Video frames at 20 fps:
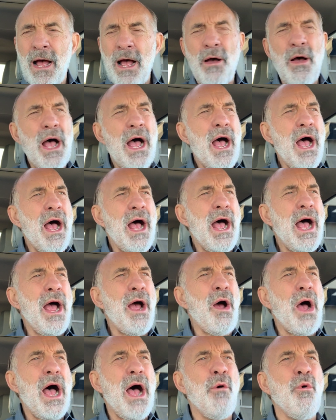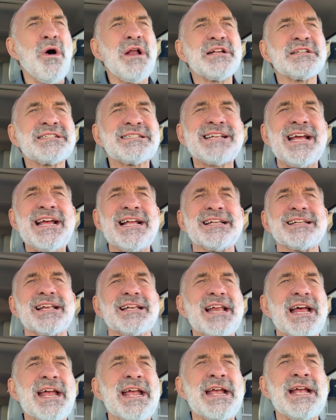I, I, I want to stand
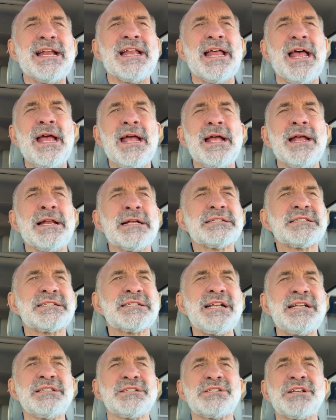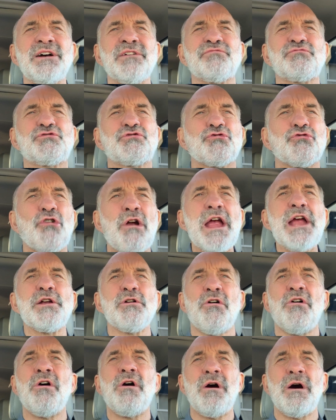today in, in a sense of great
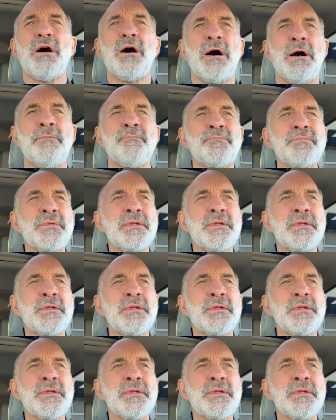awe